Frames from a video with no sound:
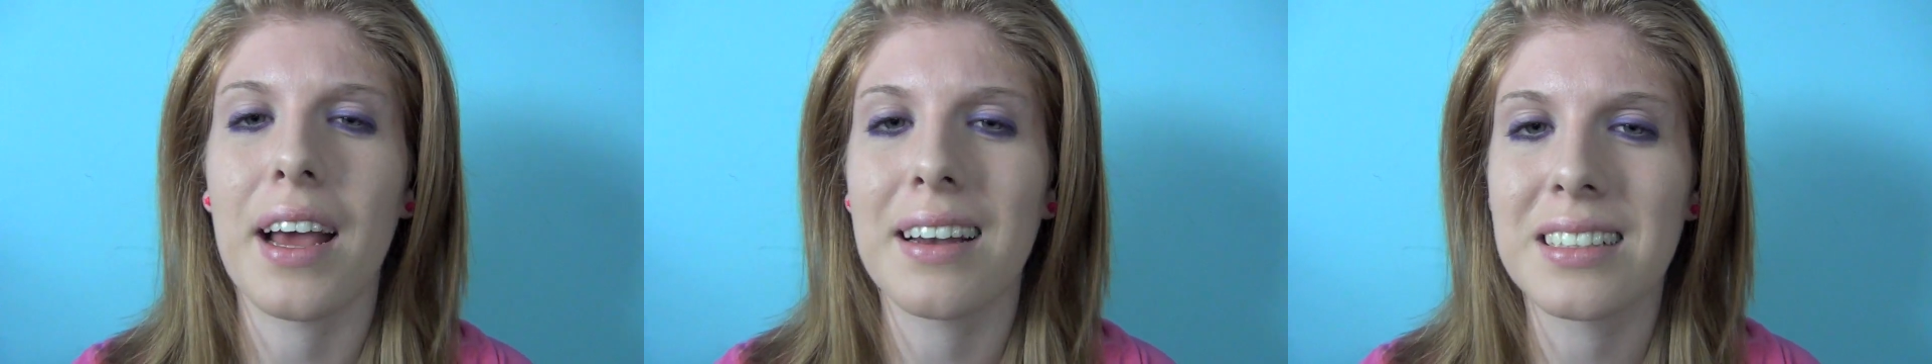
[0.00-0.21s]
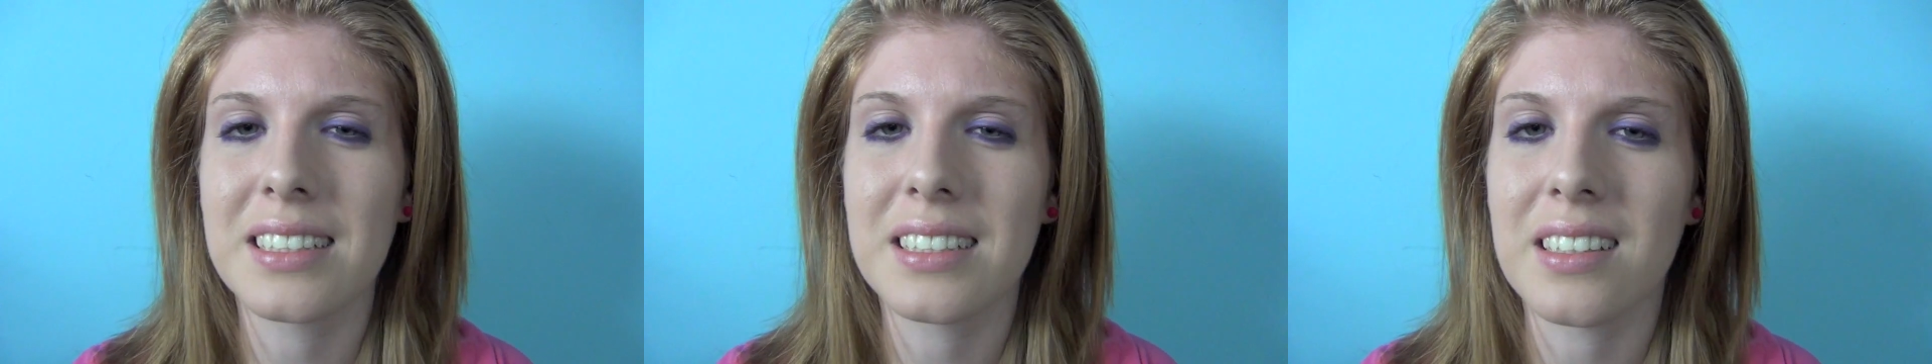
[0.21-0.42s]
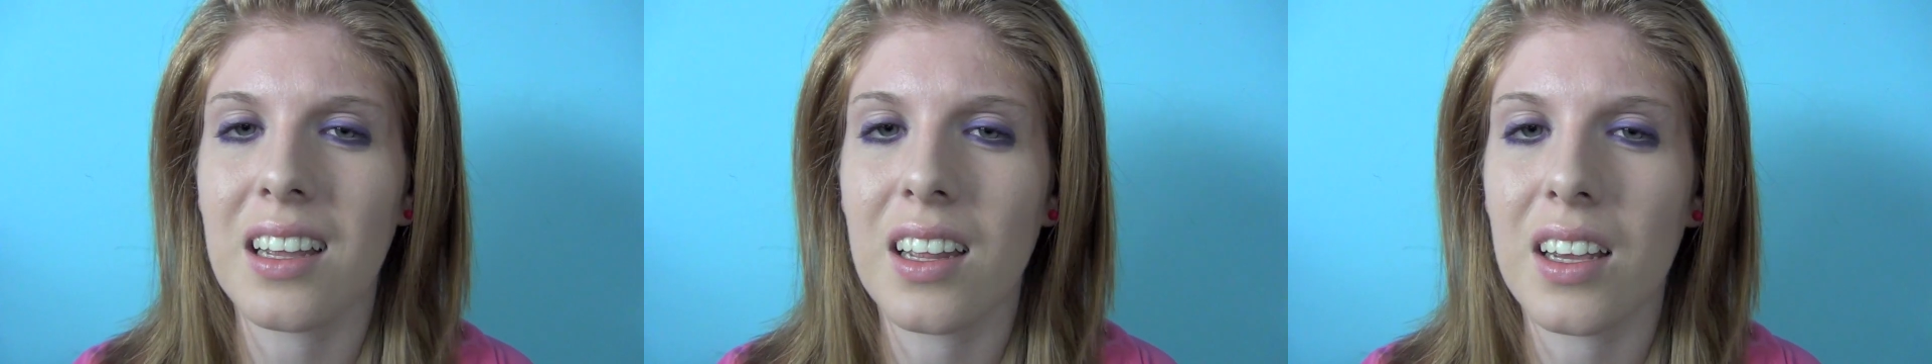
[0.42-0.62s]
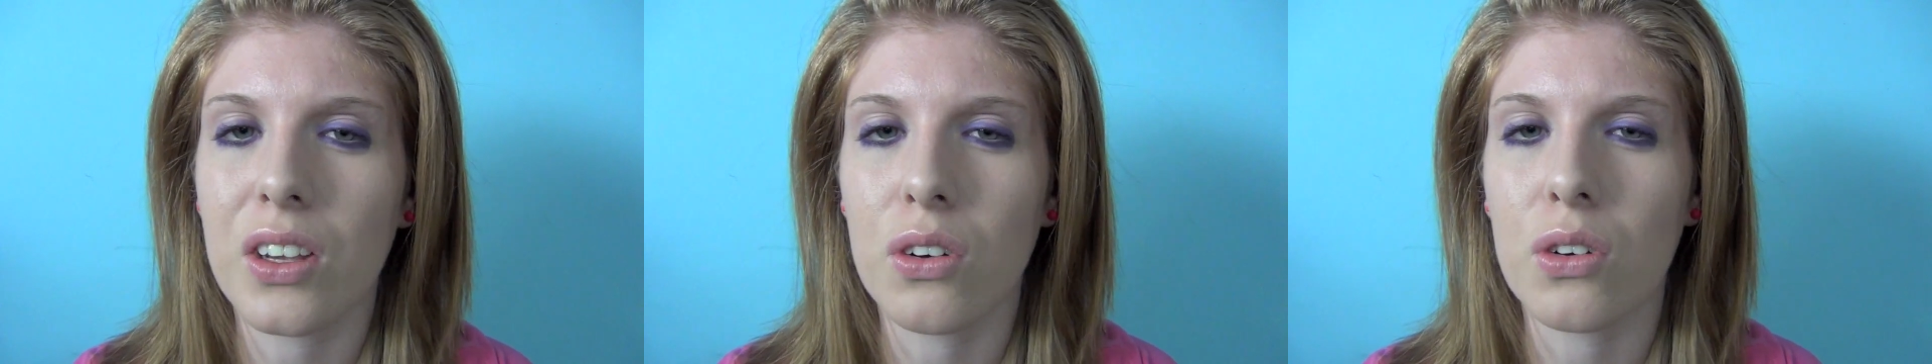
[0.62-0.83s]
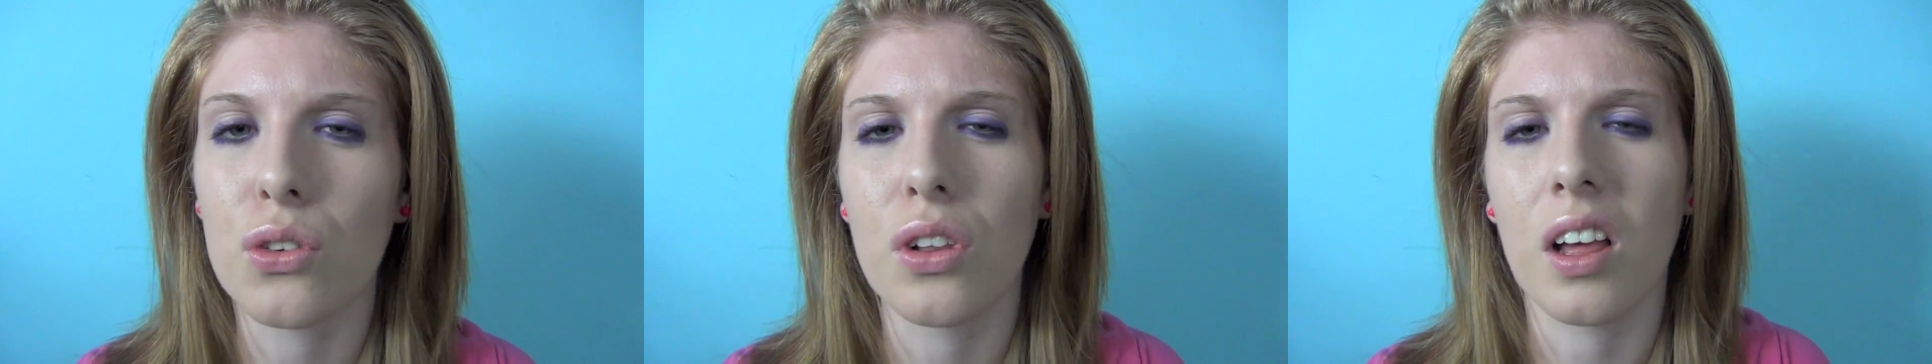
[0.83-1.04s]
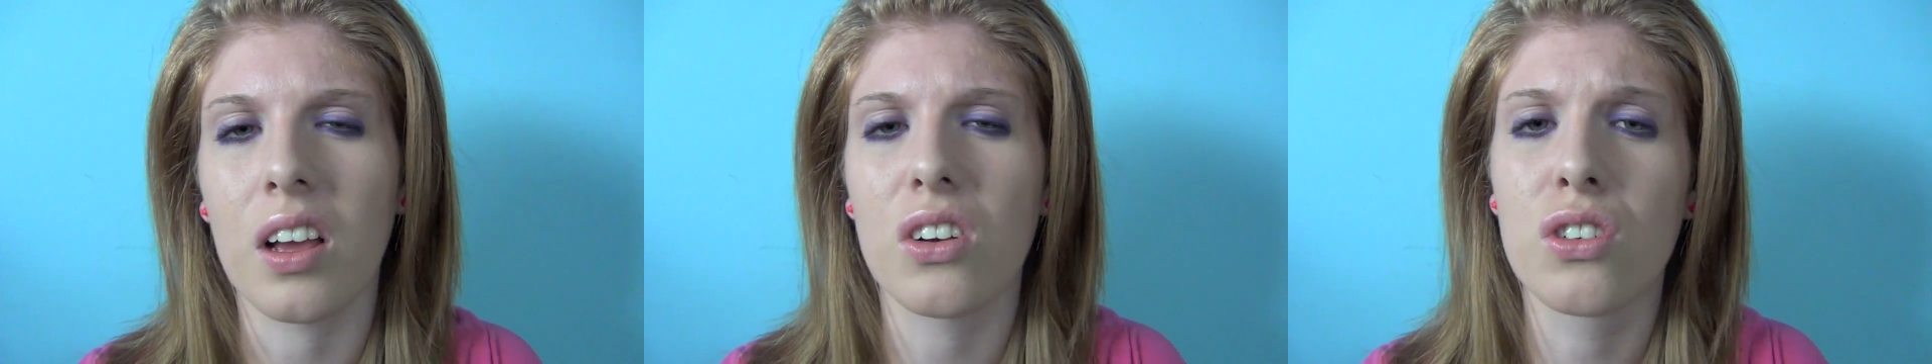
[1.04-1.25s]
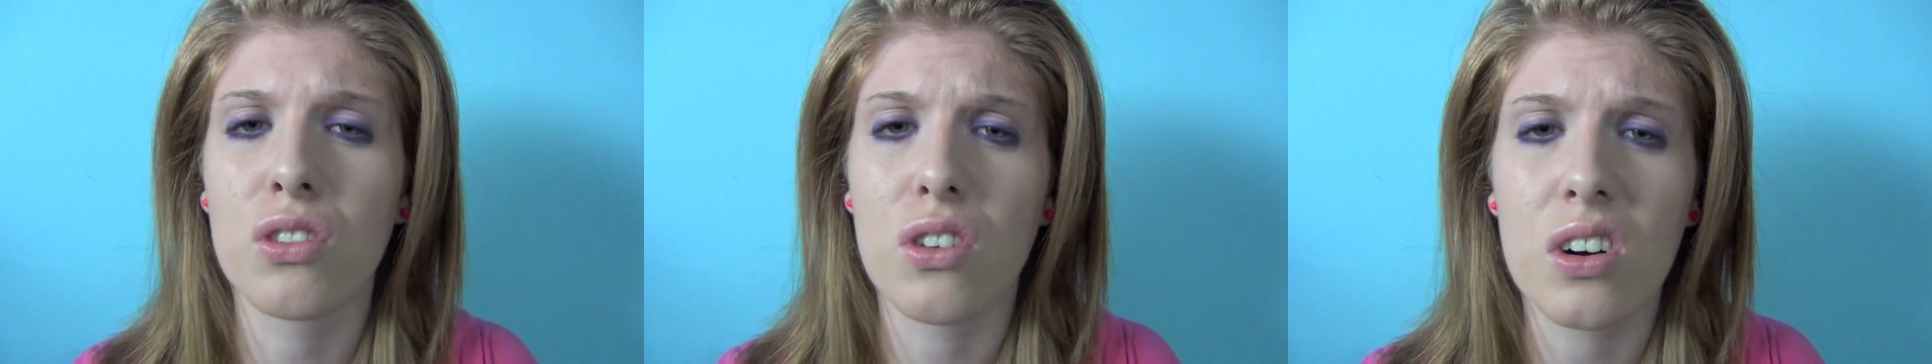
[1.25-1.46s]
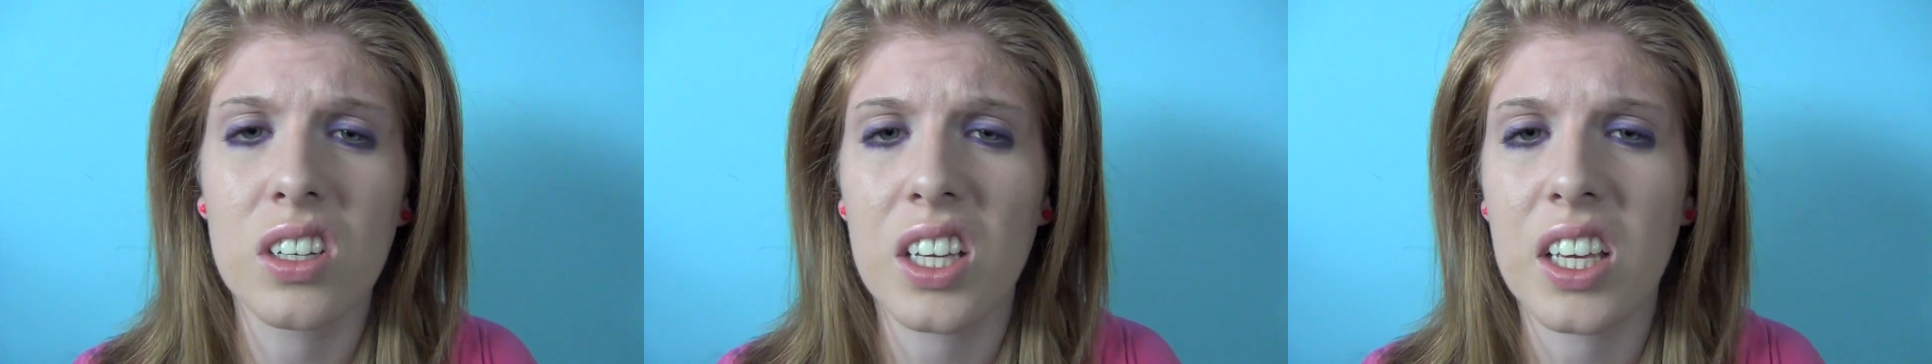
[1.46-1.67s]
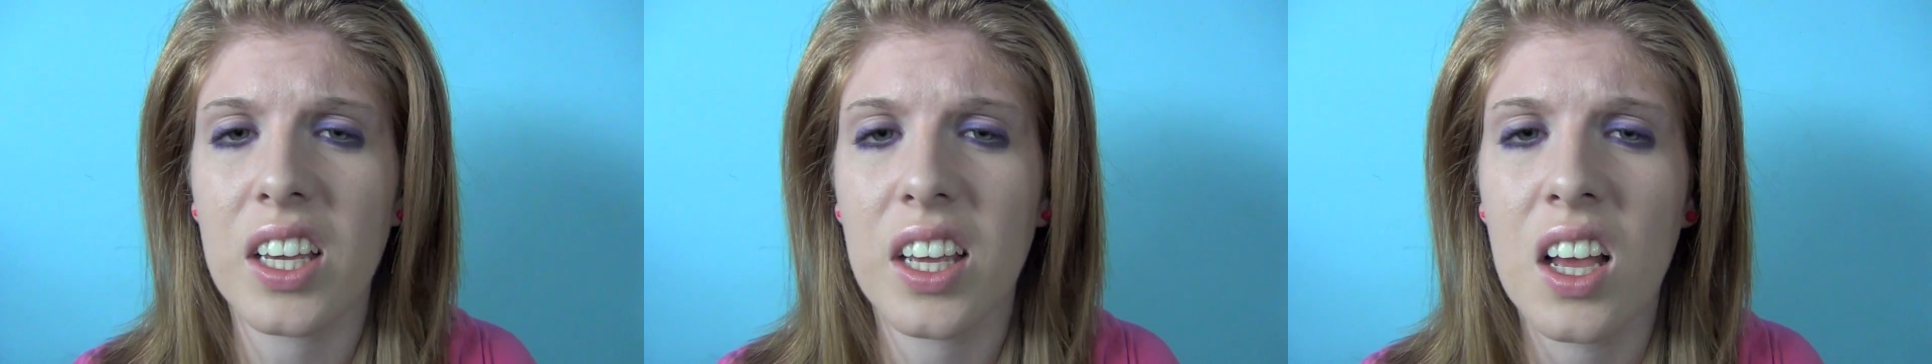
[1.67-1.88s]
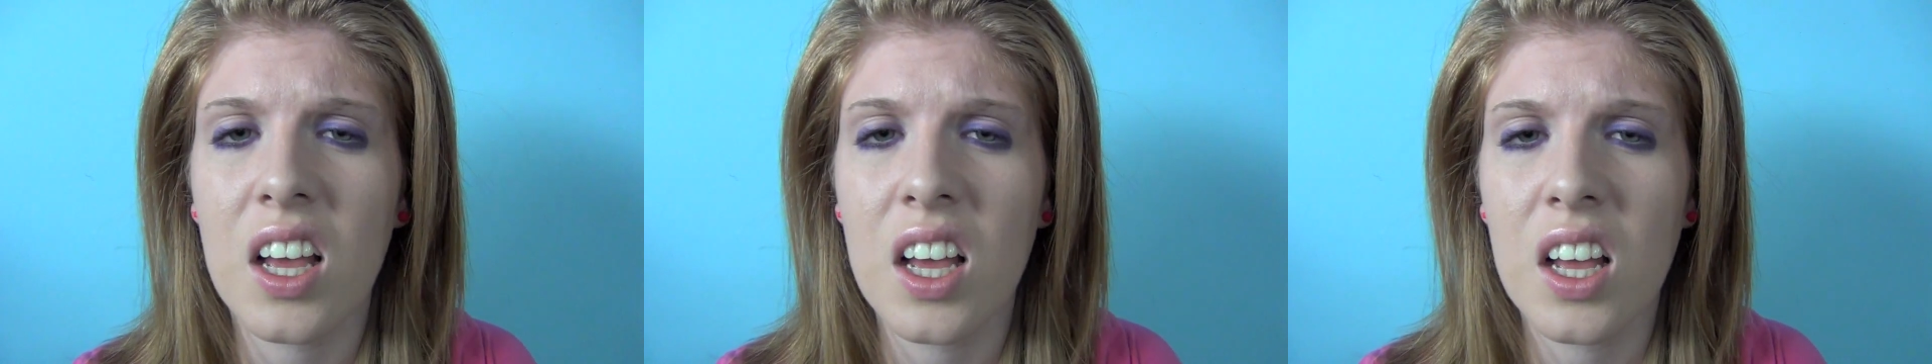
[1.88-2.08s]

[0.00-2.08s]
anaesthetic, you're all like groggy,